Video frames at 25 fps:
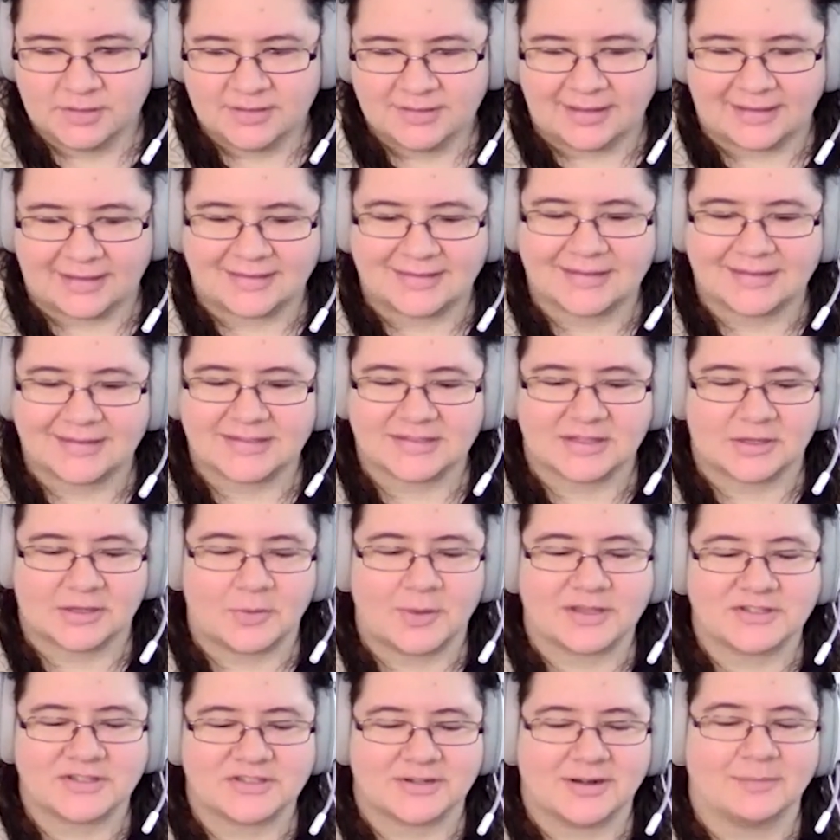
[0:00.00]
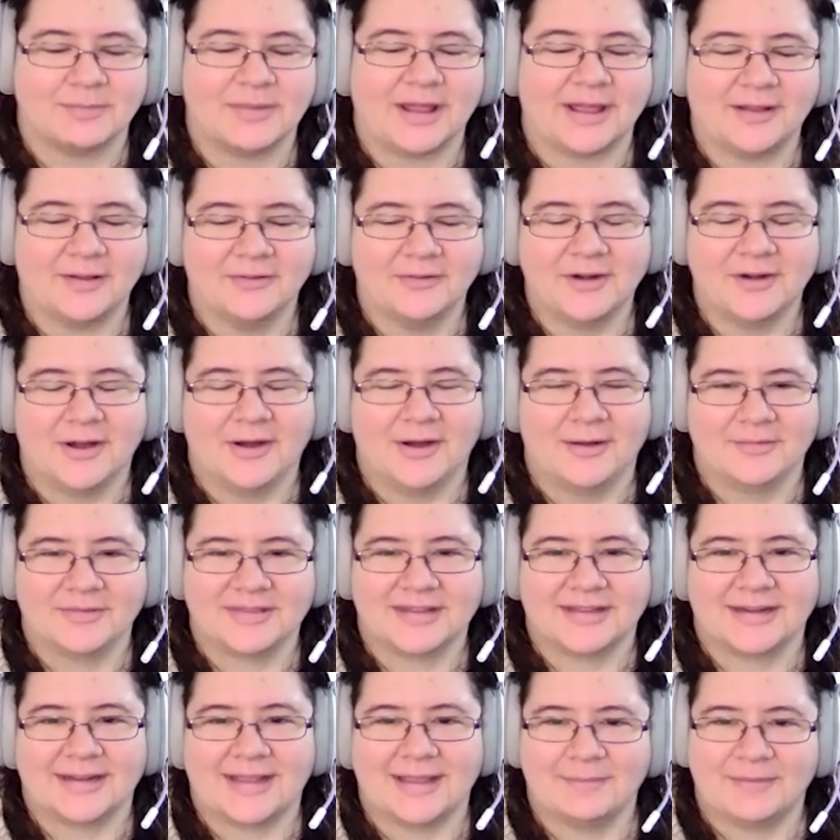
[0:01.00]
Like, this is the question I'm like, oh no,
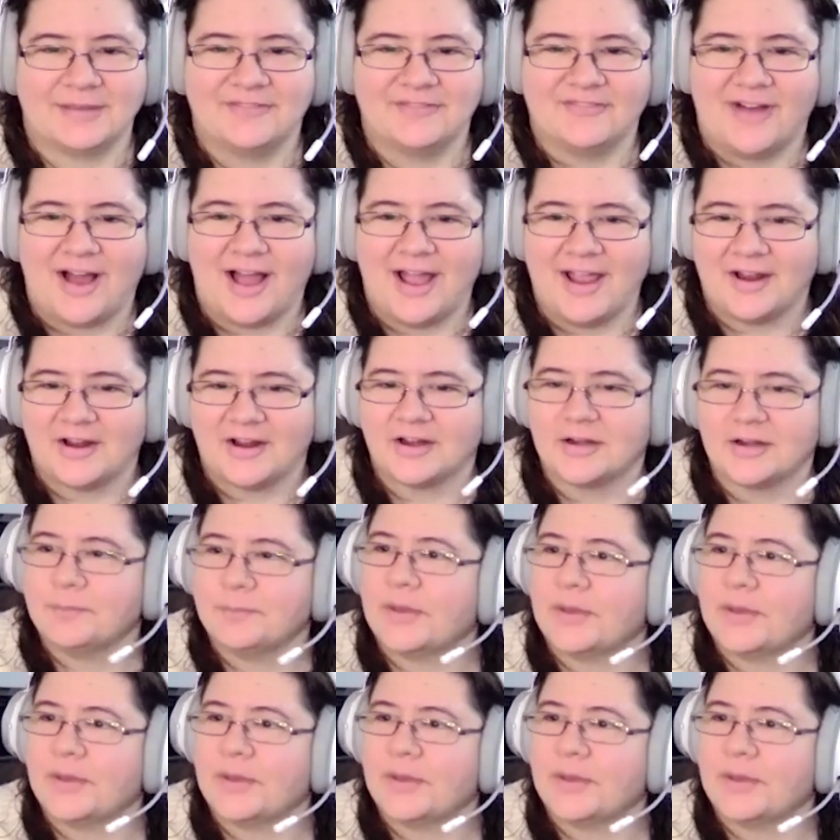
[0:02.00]
it's going to get me fired.